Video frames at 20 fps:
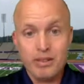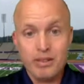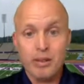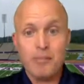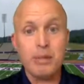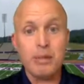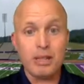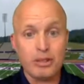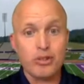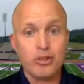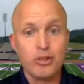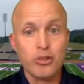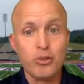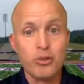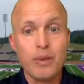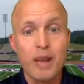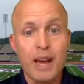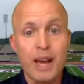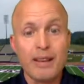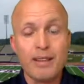Them being
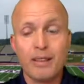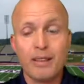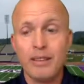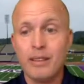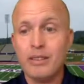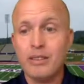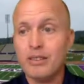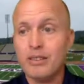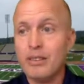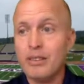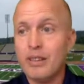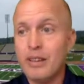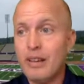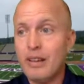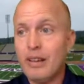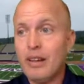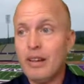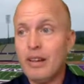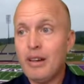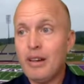student athletes
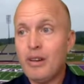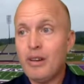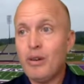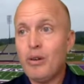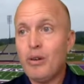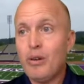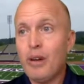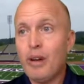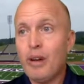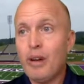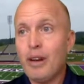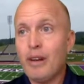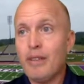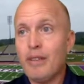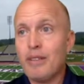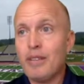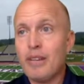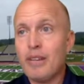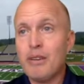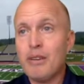who
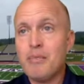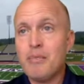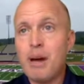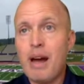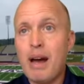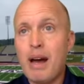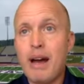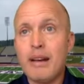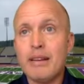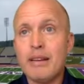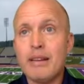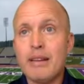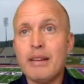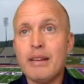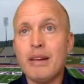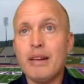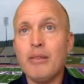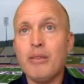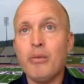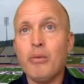have given back
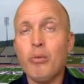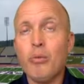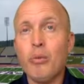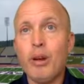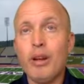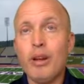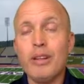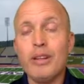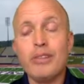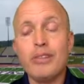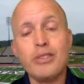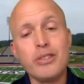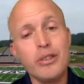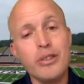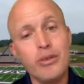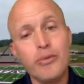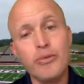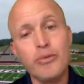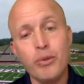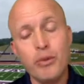and really
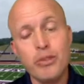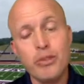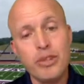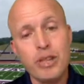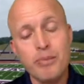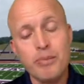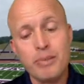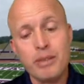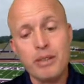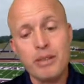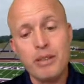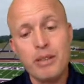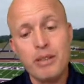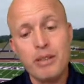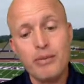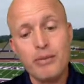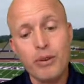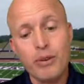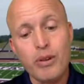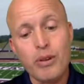stood for something
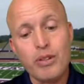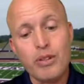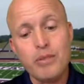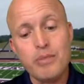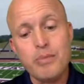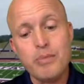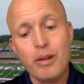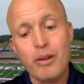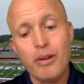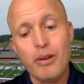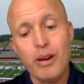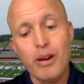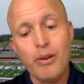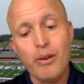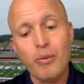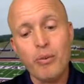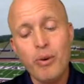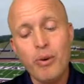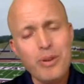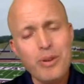as far as mental
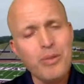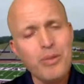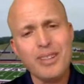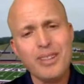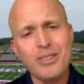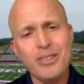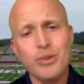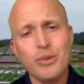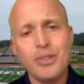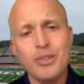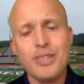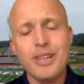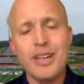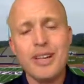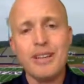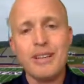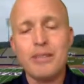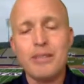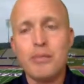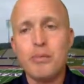health what do you think it's going to
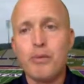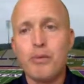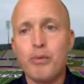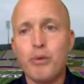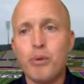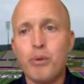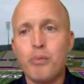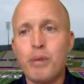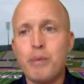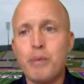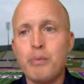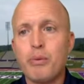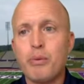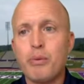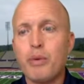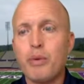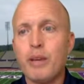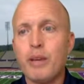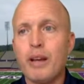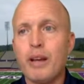take before
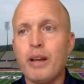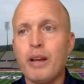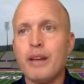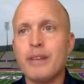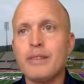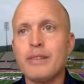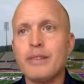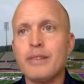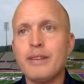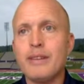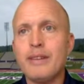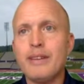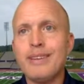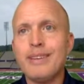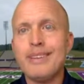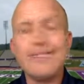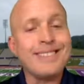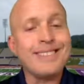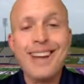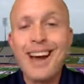people realize
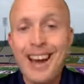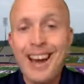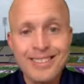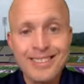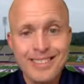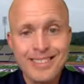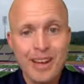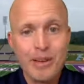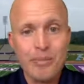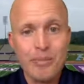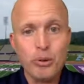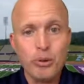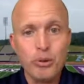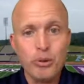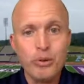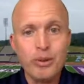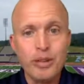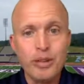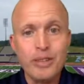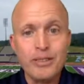it's not
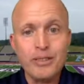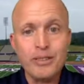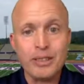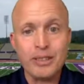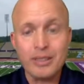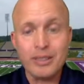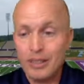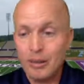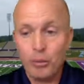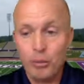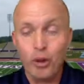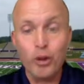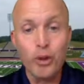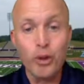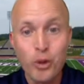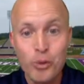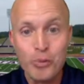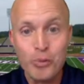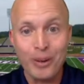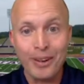taboo it's a
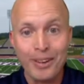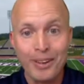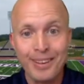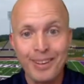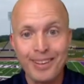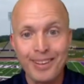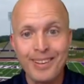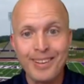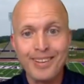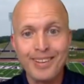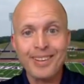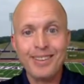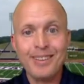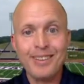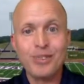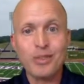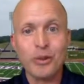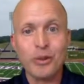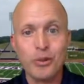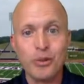we're human
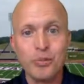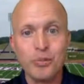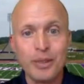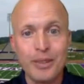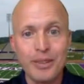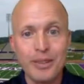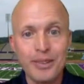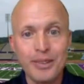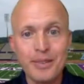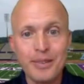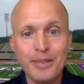so right